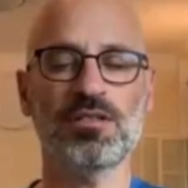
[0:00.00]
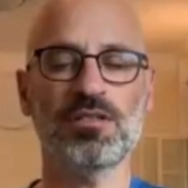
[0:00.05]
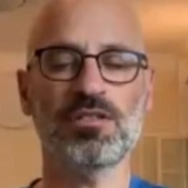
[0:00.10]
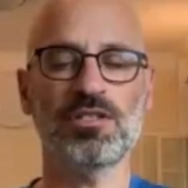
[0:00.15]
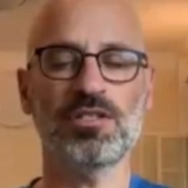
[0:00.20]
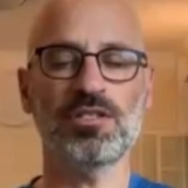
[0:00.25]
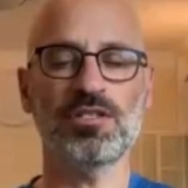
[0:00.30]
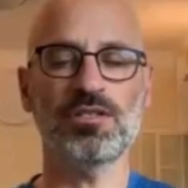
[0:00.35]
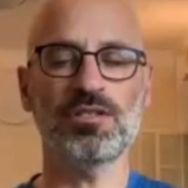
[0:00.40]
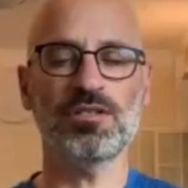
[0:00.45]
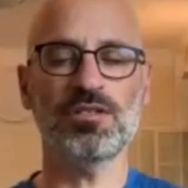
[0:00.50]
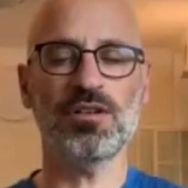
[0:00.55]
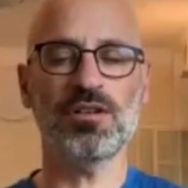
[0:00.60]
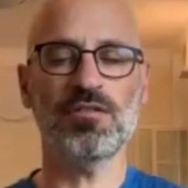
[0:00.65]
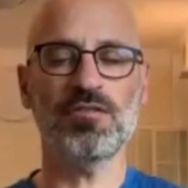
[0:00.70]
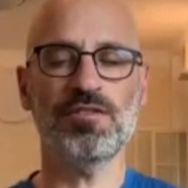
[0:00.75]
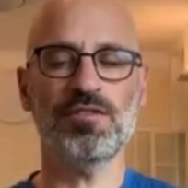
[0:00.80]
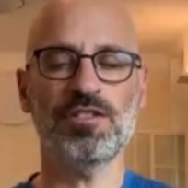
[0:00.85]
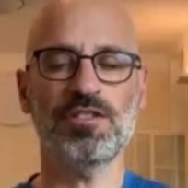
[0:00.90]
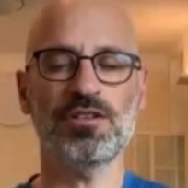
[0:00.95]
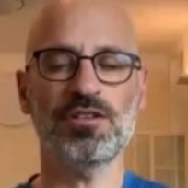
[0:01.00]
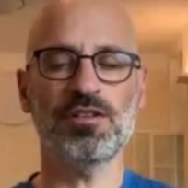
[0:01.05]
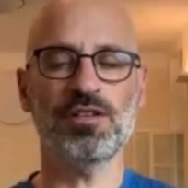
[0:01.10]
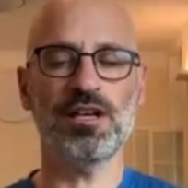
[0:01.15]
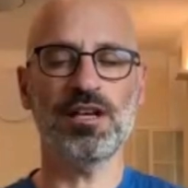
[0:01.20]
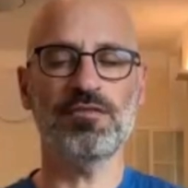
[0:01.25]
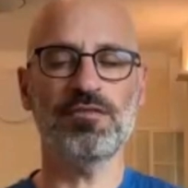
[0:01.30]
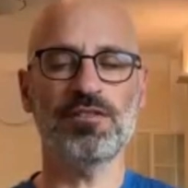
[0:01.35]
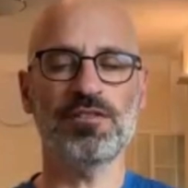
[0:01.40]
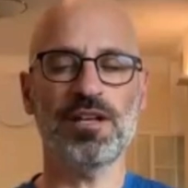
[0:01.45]
just on a physical
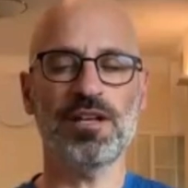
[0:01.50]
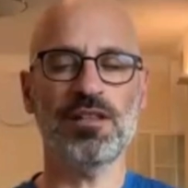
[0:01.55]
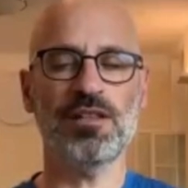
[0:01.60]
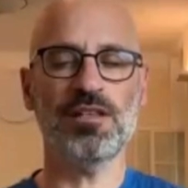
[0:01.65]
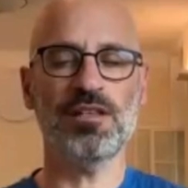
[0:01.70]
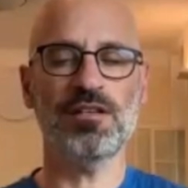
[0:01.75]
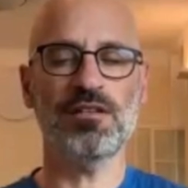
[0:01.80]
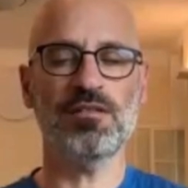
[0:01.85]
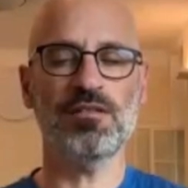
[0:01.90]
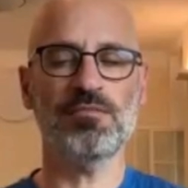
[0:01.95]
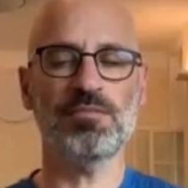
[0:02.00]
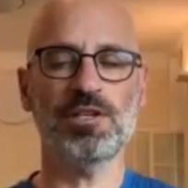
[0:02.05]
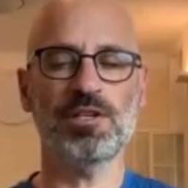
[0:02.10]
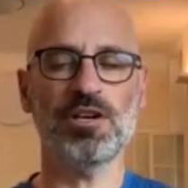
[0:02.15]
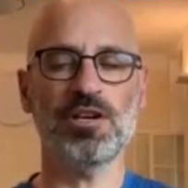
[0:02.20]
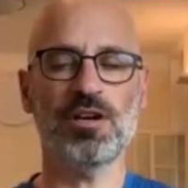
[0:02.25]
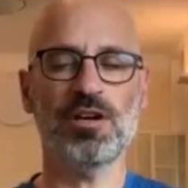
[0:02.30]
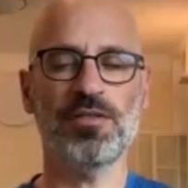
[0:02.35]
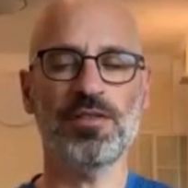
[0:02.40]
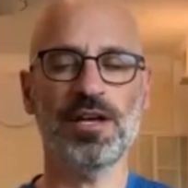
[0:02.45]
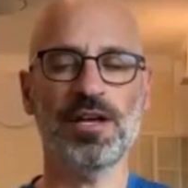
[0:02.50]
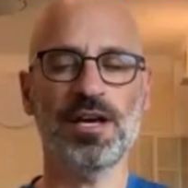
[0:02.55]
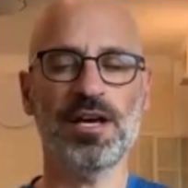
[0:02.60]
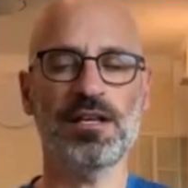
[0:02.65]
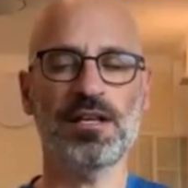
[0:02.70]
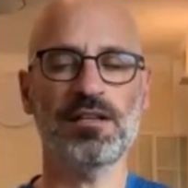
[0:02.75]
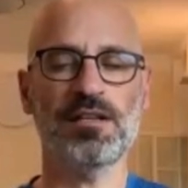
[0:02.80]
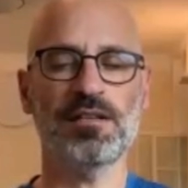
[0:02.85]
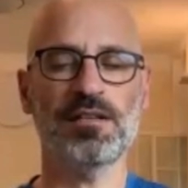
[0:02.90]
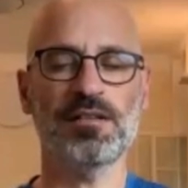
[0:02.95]
level, nothing beyond
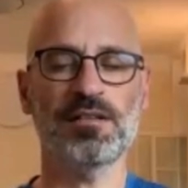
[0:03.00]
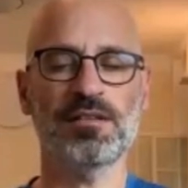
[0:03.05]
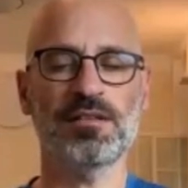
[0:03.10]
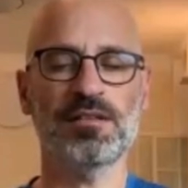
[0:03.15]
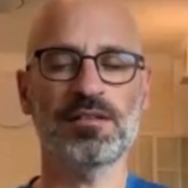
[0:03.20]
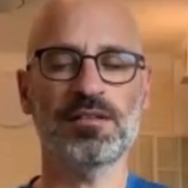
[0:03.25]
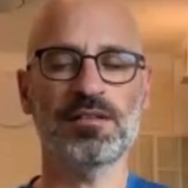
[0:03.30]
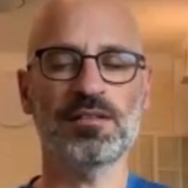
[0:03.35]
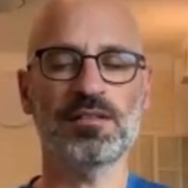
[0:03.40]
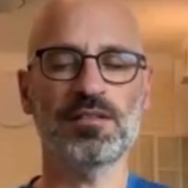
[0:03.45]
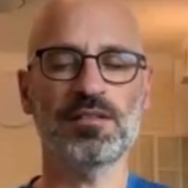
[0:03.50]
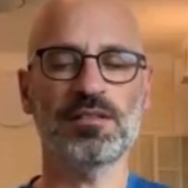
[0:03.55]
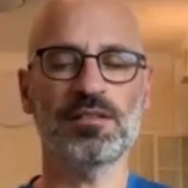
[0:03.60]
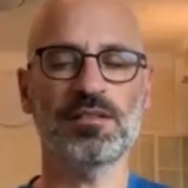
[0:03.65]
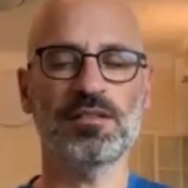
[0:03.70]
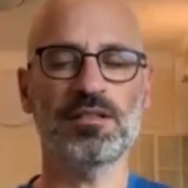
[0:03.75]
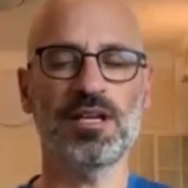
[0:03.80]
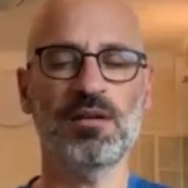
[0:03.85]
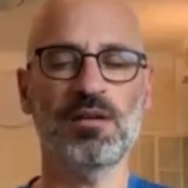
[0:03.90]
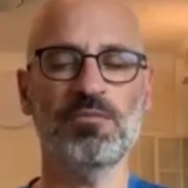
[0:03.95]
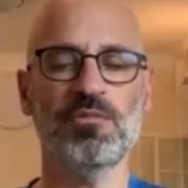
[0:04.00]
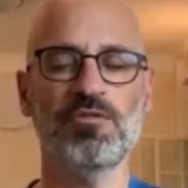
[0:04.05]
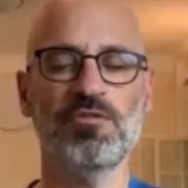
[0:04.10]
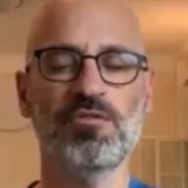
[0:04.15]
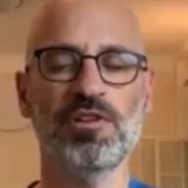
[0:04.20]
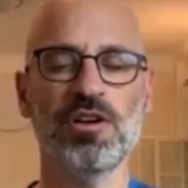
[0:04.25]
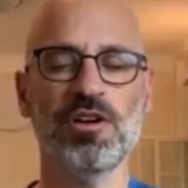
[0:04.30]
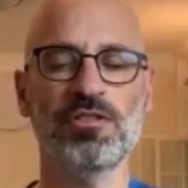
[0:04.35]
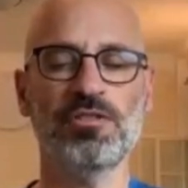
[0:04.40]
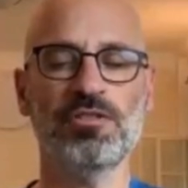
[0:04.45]
that. And
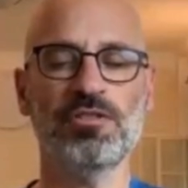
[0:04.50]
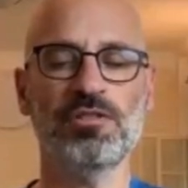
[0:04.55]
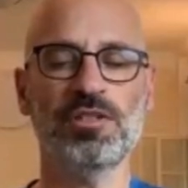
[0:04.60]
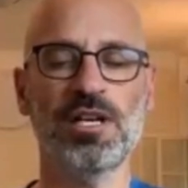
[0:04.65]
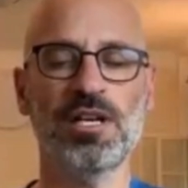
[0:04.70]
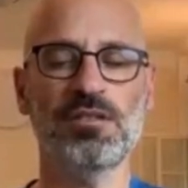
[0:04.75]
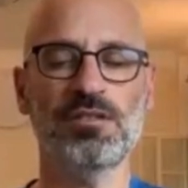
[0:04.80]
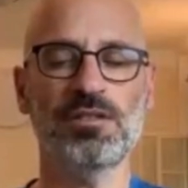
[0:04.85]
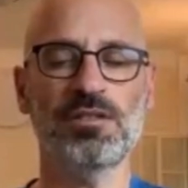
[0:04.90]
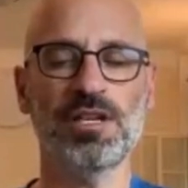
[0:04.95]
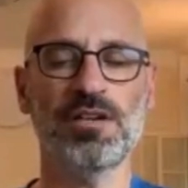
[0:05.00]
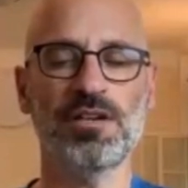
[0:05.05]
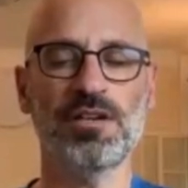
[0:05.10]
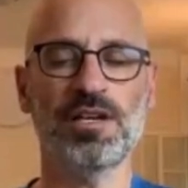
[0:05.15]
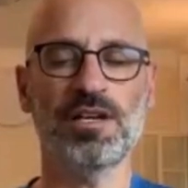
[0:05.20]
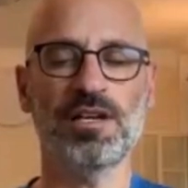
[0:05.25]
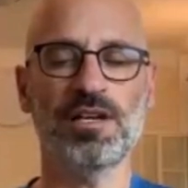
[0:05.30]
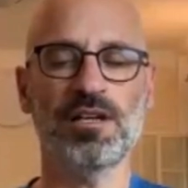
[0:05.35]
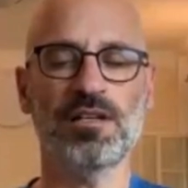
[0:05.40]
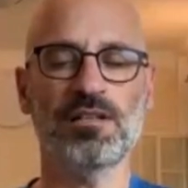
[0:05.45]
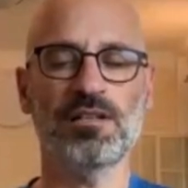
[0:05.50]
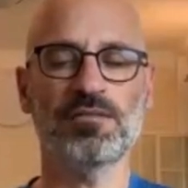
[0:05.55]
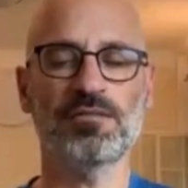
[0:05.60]
moving on to another area.